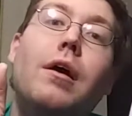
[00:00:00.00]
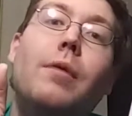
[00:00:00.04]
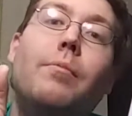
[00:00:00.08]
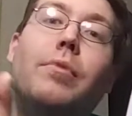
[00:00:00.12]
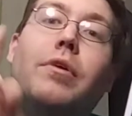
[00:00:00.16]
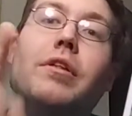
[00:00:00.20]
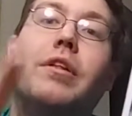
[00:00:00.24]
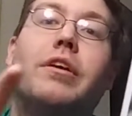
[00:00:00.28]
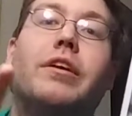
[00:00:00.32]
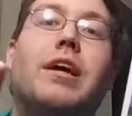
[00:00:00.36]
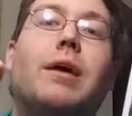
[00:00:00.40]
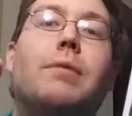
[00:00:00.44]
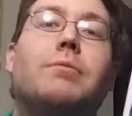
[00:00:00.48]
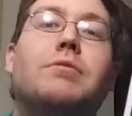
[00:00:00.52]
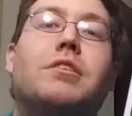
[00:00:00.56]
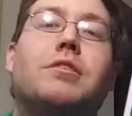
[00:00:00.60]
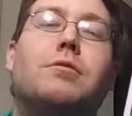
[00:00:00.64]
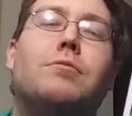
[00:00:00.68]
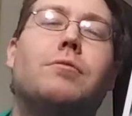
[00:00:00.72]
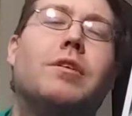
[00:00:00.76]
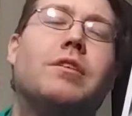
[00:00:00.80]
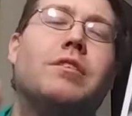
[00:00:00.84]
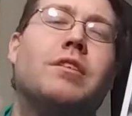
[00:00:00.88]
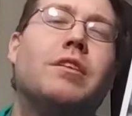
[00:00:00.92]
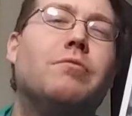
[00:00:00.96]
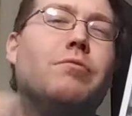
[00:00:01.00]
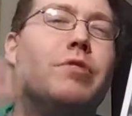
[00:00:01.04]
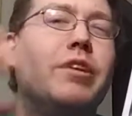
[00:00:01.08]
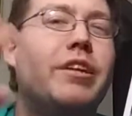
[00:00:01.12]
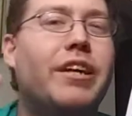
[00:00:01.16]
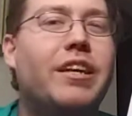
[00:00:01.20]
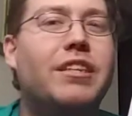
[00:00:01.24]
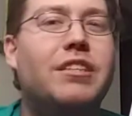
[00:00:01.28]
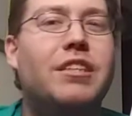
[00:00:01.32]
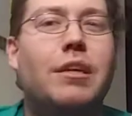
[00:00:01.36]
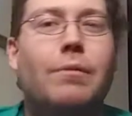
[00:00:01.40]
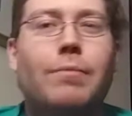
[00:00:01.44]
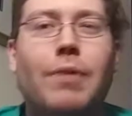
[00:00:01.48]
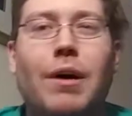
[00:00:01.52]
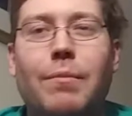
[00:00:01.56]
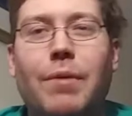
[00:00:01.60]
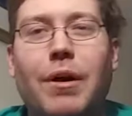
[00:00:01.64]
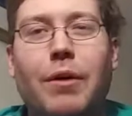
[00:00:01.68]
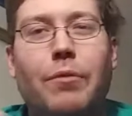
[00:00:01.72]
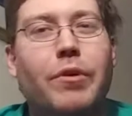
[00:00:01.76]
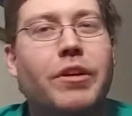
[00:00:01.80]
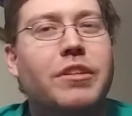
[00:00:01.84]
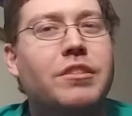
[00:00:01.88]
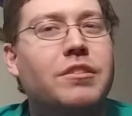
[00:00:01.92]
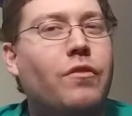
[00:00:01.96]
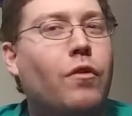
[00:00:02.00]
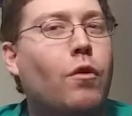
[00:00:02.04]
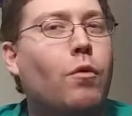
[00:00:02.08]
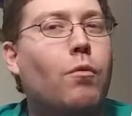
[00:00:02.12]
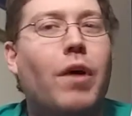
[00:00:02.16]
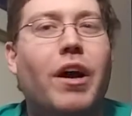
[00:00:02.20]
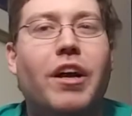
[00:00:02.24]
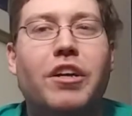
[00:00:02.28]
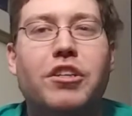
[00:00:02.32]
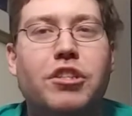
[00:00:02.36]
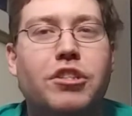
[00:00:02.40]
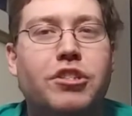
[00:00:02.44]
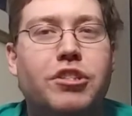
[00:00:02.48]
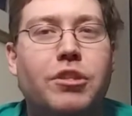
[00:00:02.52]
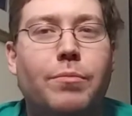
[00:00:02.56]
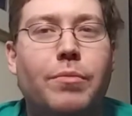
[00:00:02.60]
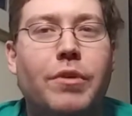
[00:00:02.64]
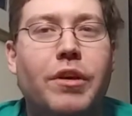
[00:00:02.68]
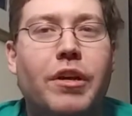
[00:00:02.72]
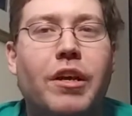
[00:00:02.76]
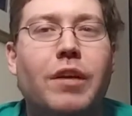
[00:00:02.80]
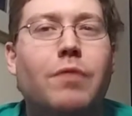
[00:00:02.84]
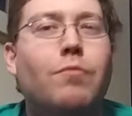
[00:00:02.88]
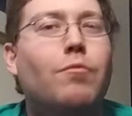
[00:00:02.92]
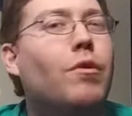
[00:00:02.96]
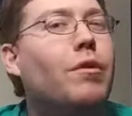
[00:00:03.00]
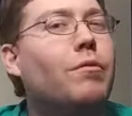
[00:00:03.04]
Put in the comments what you think. What do you guys think about my reasons for why she should be in?